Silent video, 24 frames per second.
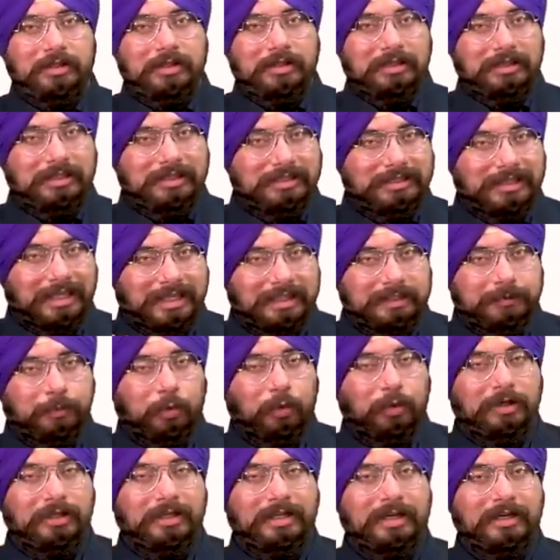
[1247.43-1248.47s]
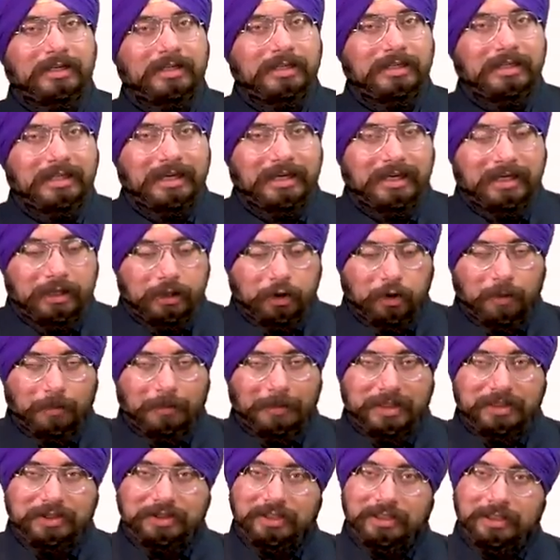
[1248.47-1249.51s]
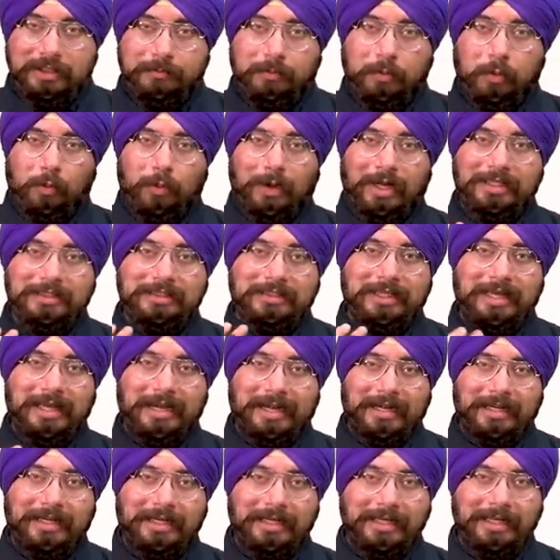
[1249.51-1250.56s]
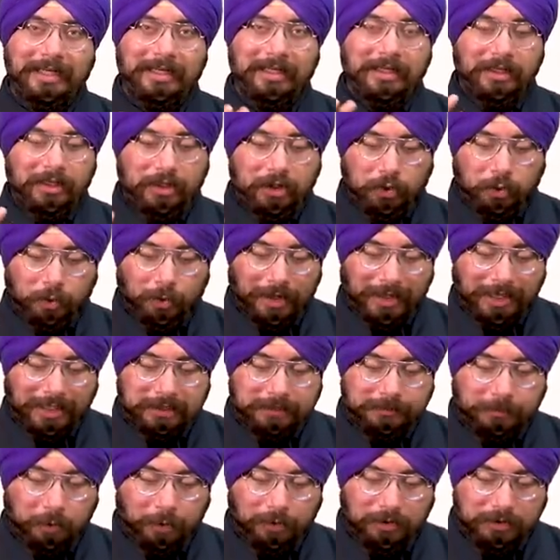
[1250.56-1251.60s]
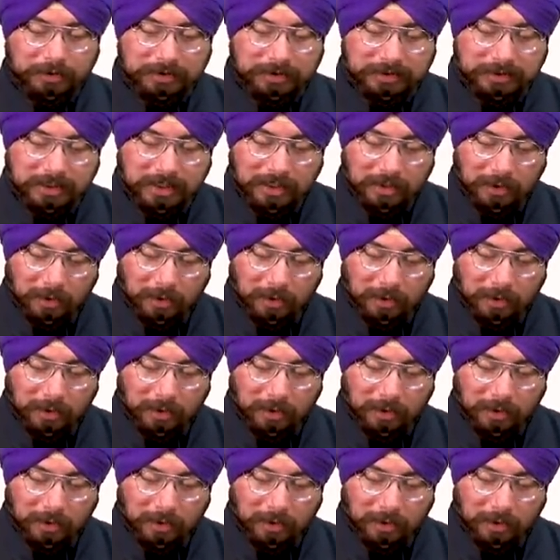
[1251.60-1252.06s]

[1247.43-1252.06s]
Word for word: this export credit guarantee corporation it provides guarantee to our exporters